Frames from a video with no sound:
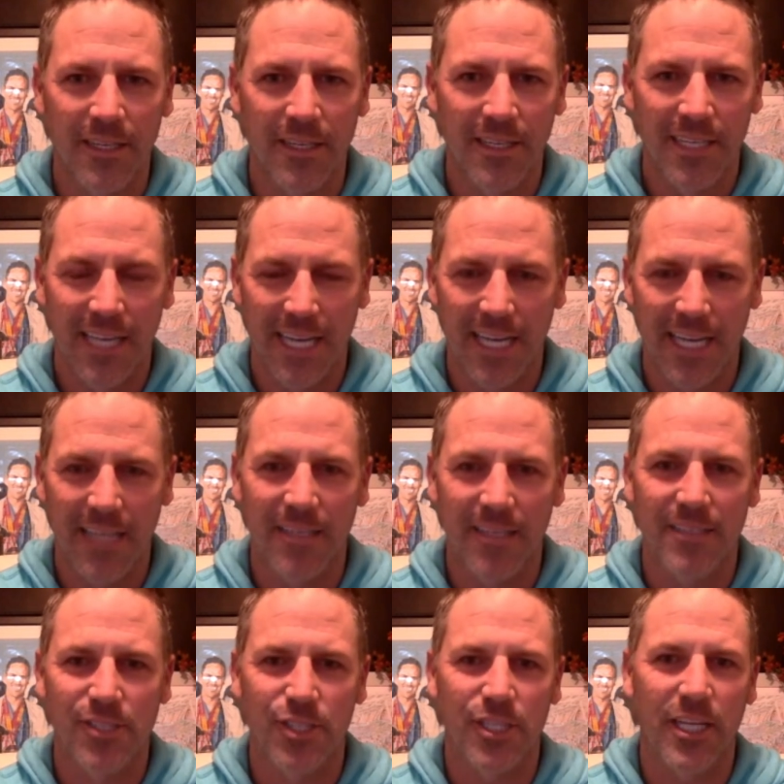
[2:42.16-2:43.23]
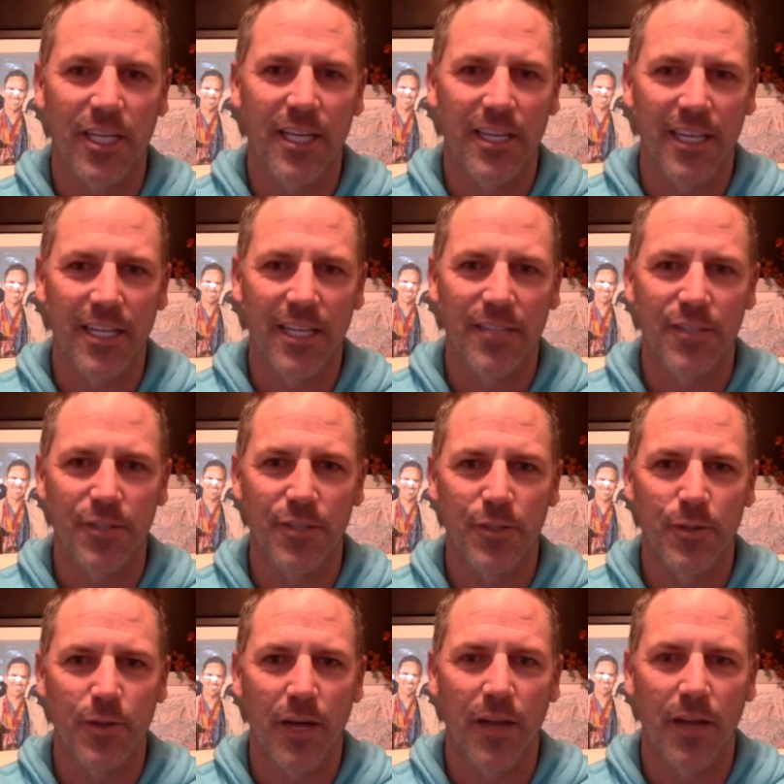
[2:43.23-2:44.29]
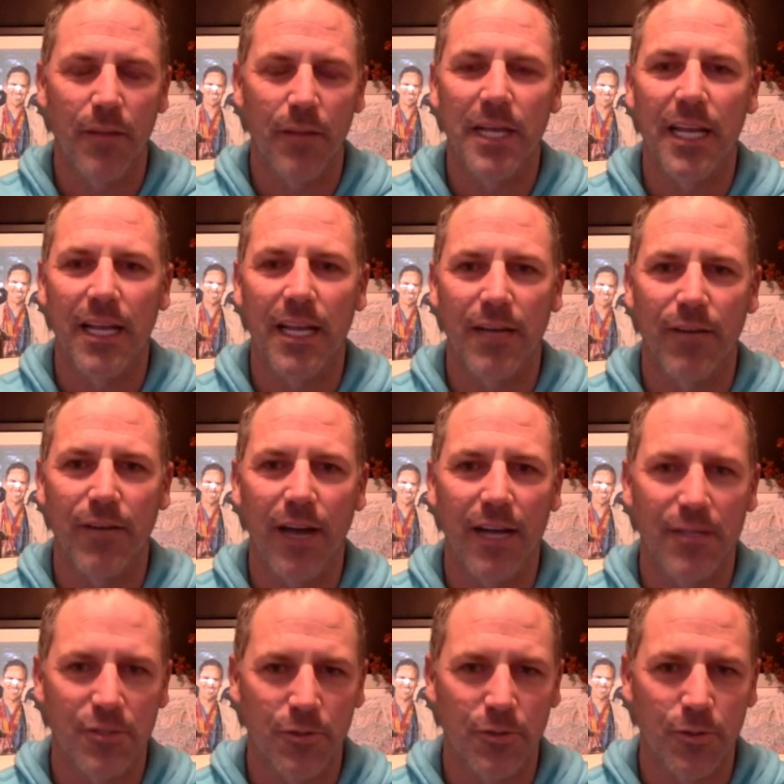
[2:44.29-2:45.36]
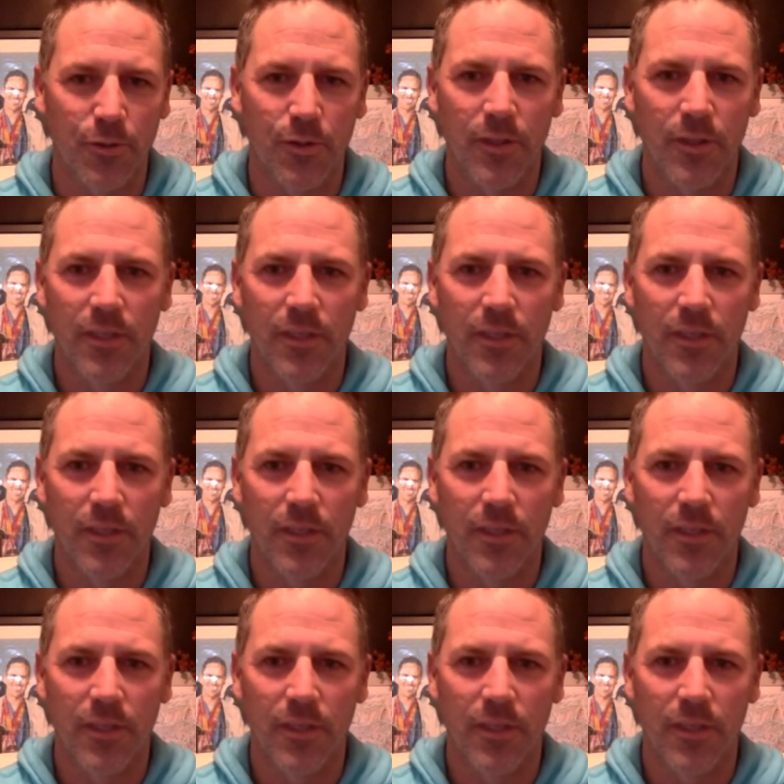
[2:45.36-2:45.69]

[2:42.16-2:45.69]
and just getting into the beginning of high school.